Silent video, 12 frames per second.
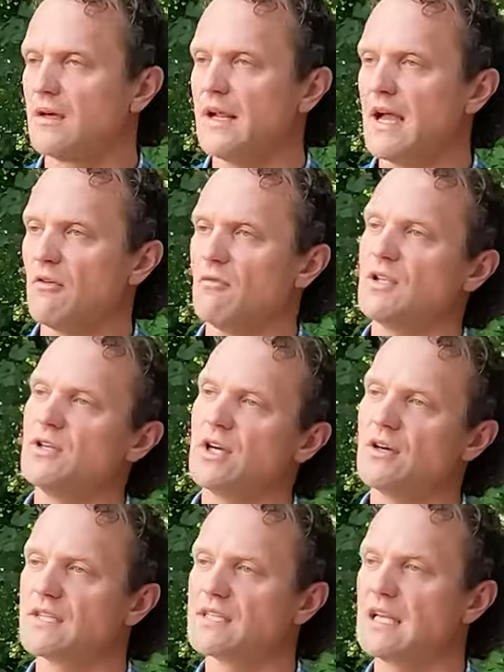Now when you
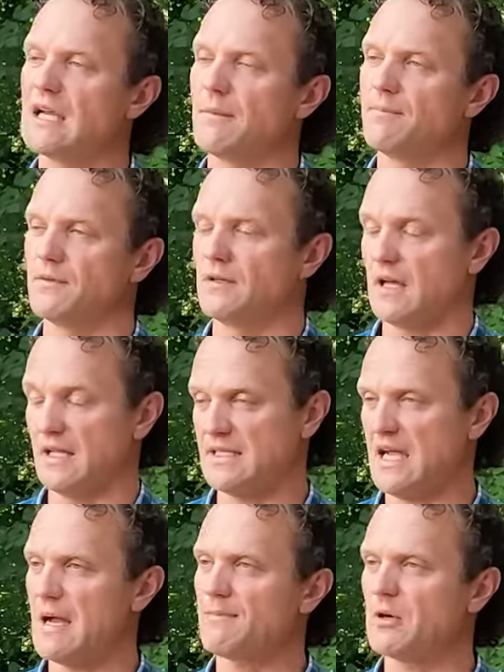go to set up a
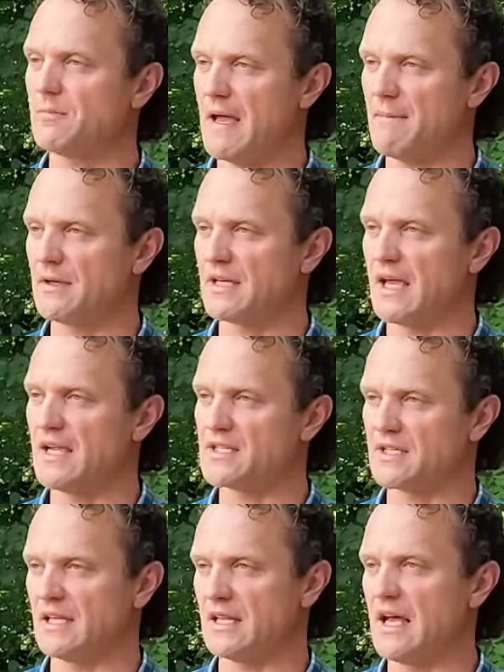top rope
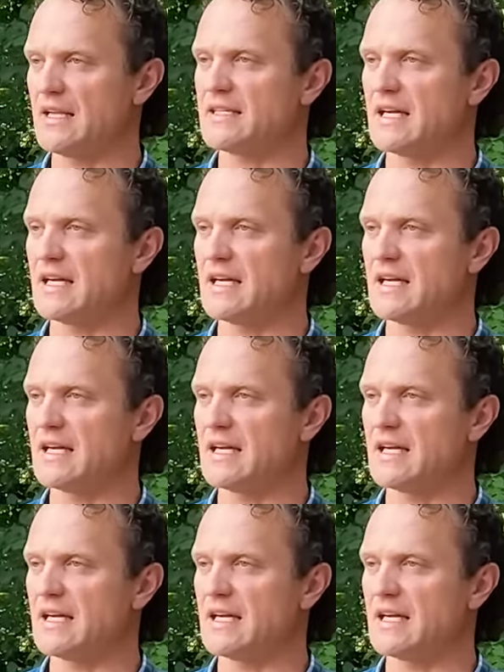application, a lot of